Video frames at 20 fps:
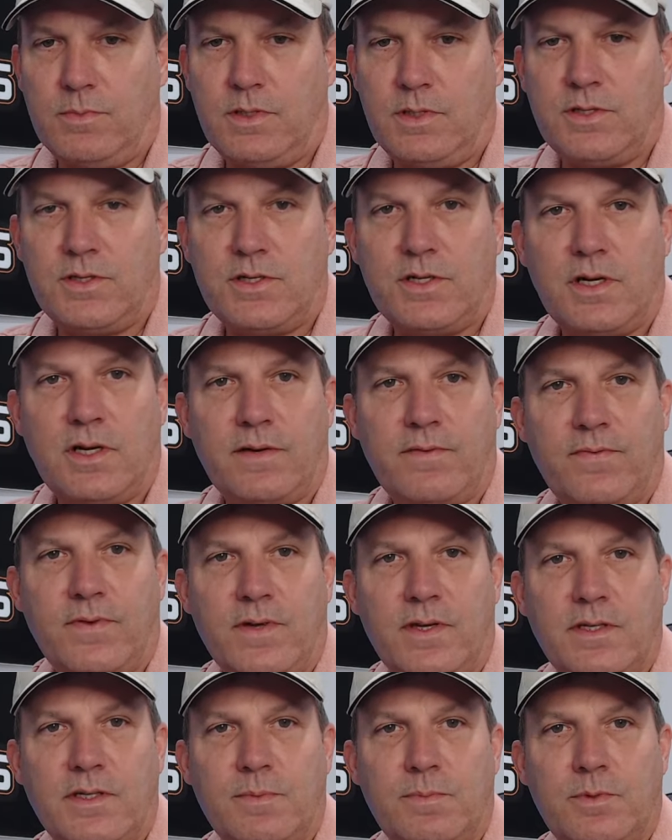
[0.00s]
Check
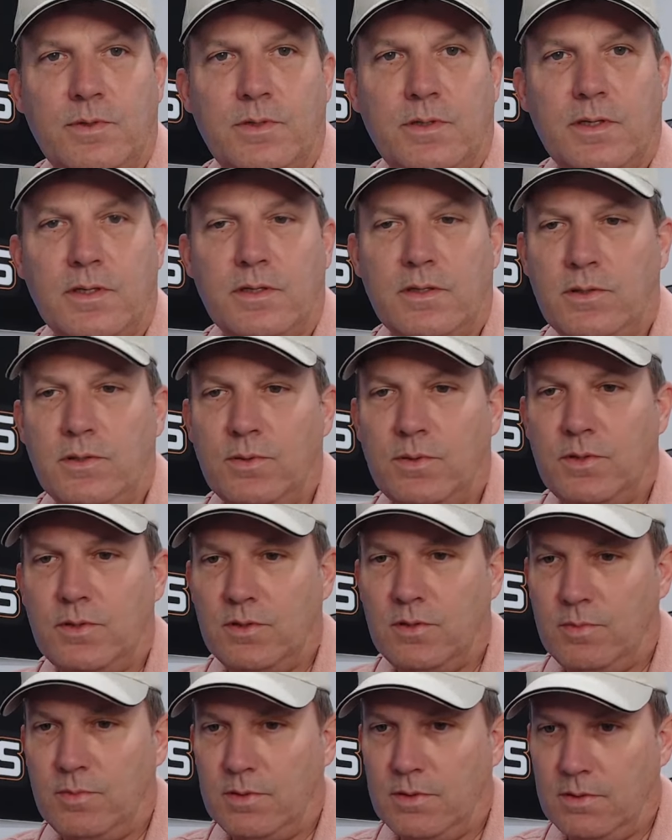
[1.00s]
Facebook and
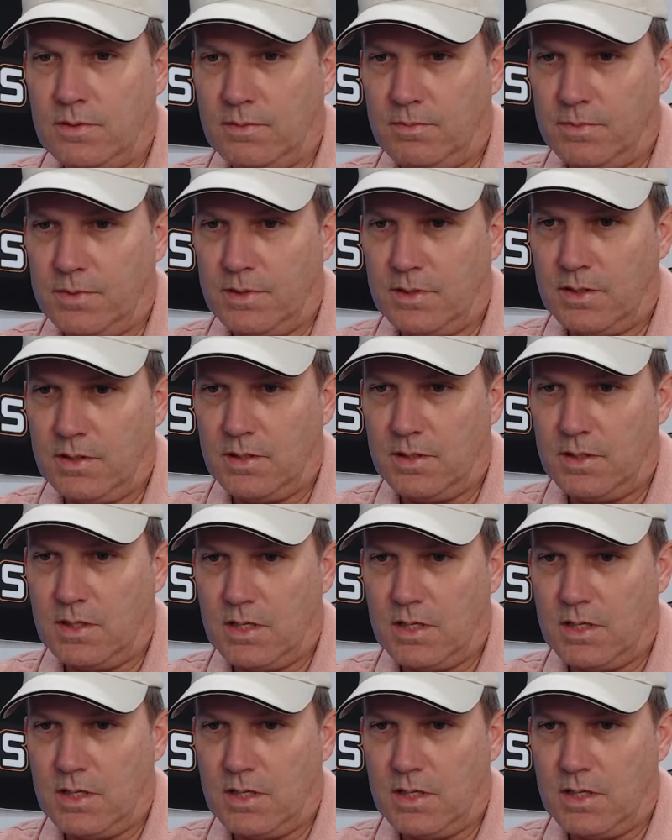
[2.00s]
YouTube a little bit.